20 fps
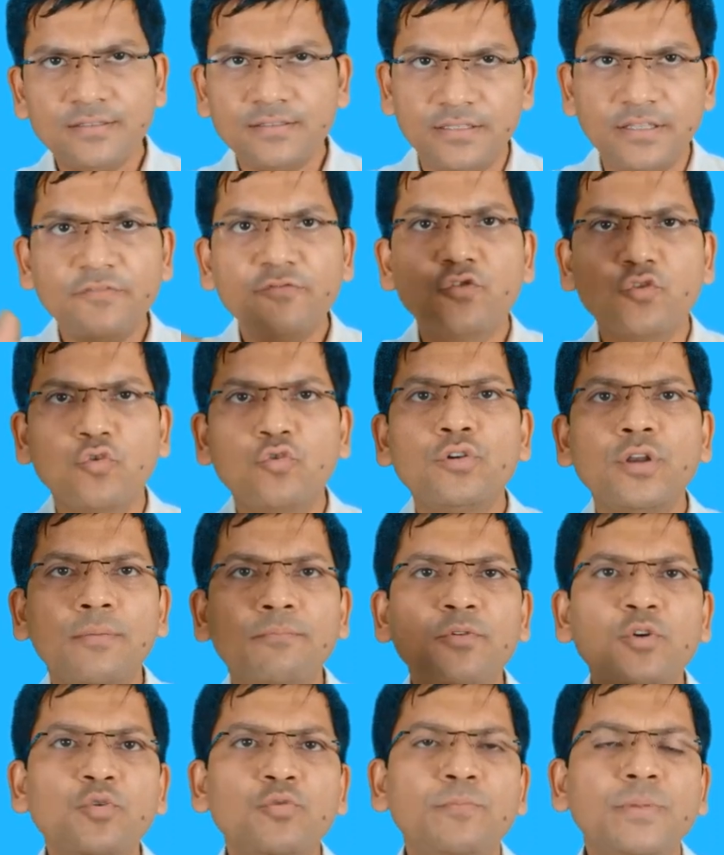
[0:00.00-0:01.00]
They've grown
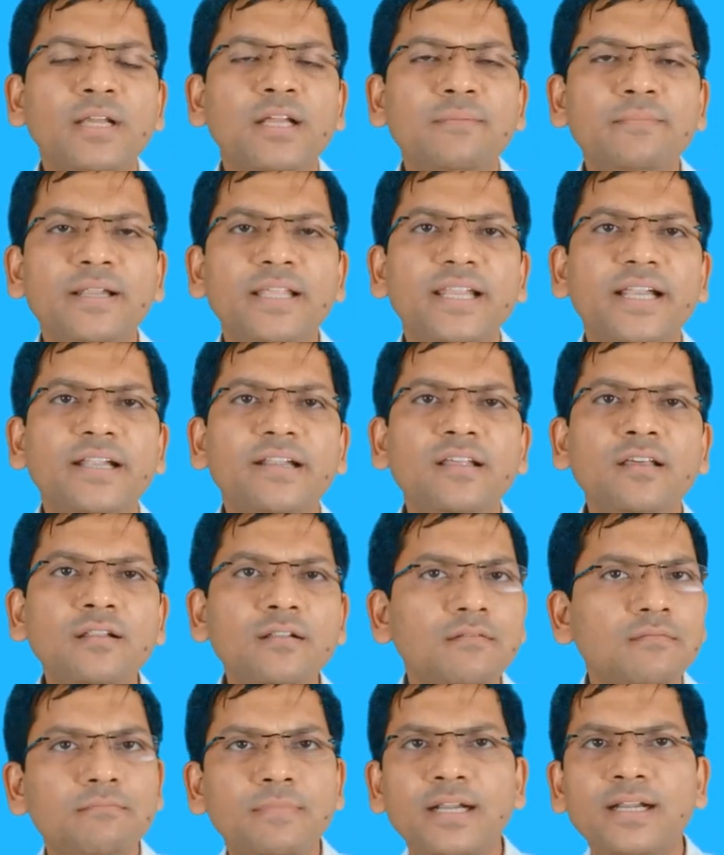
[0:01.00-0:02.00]
up to become
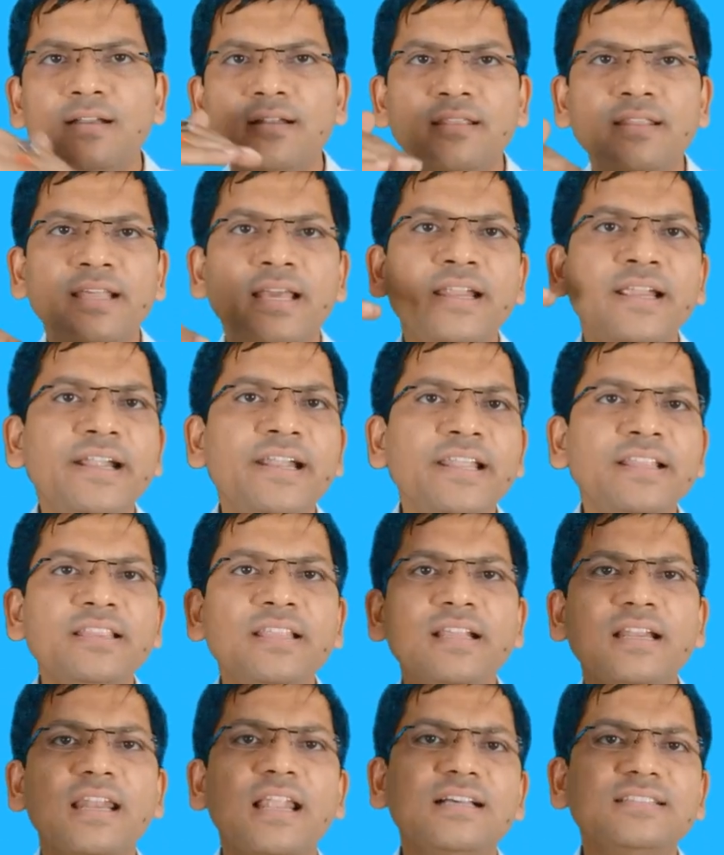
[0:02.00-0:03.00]
director, but they are hitting
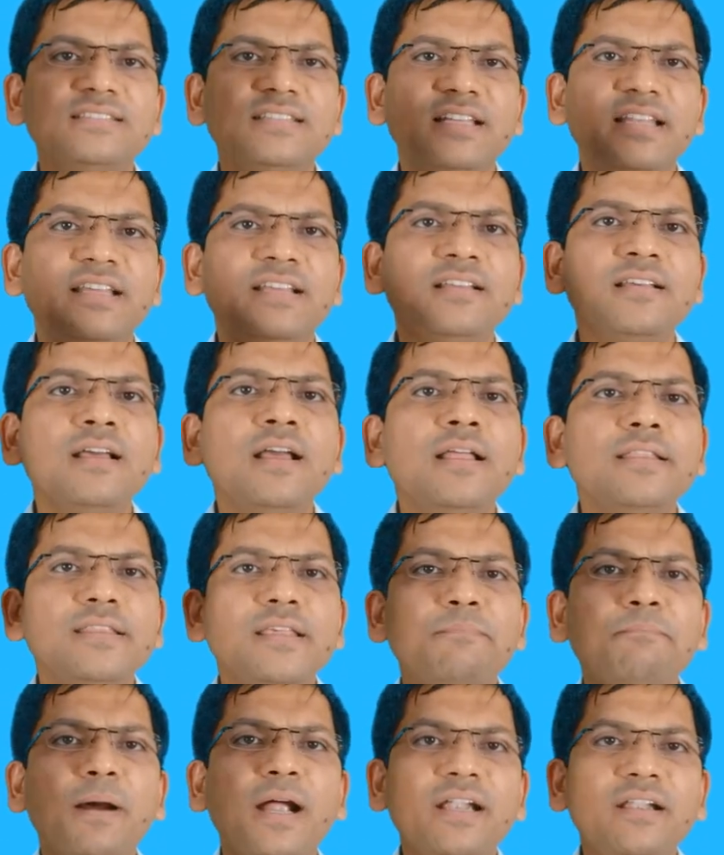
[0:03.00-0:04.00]
the glass ceiling.
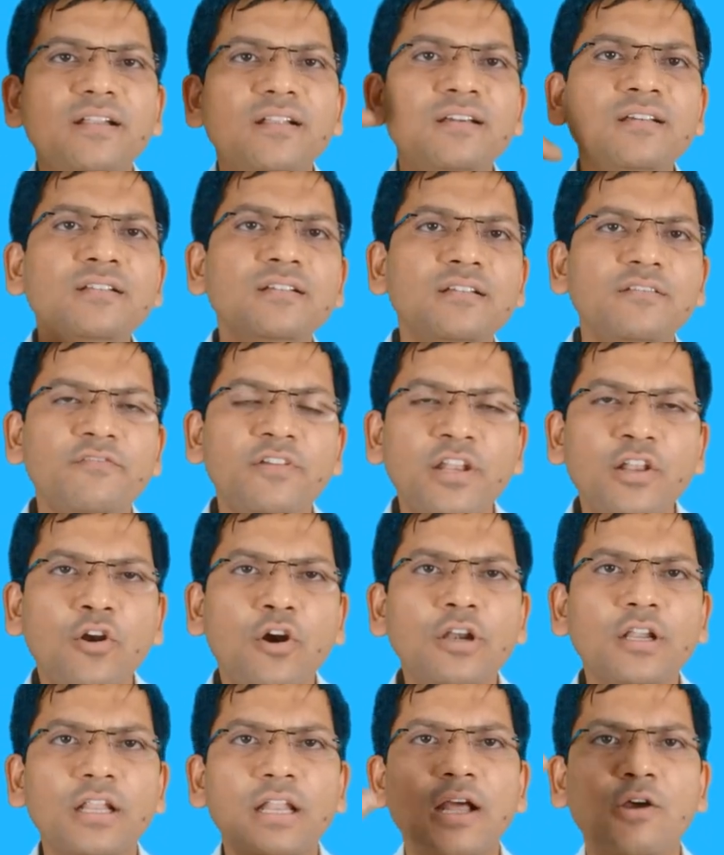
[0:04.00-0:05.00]
The partner will
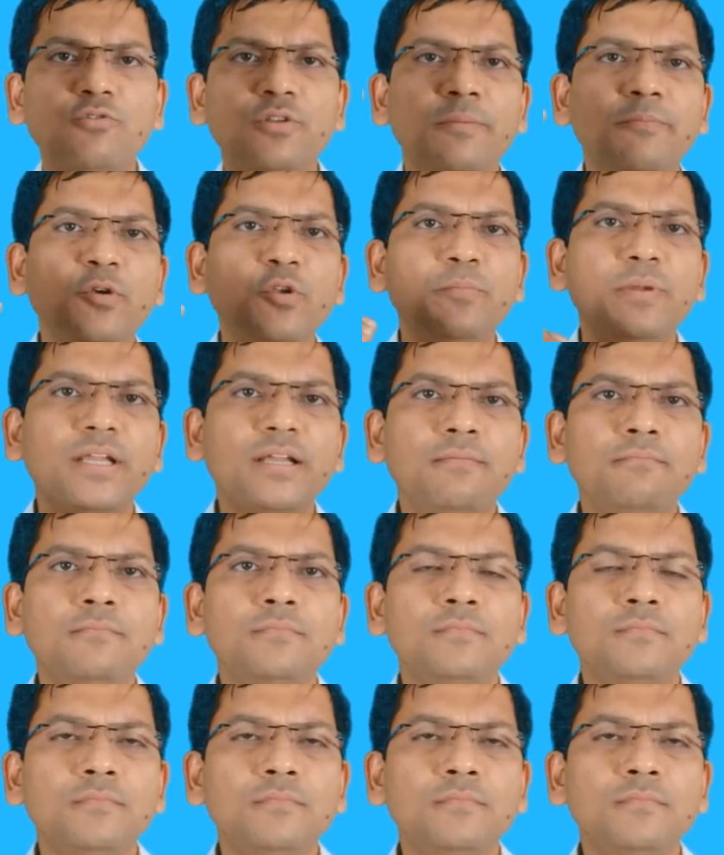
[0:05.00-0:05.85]
not allow them to become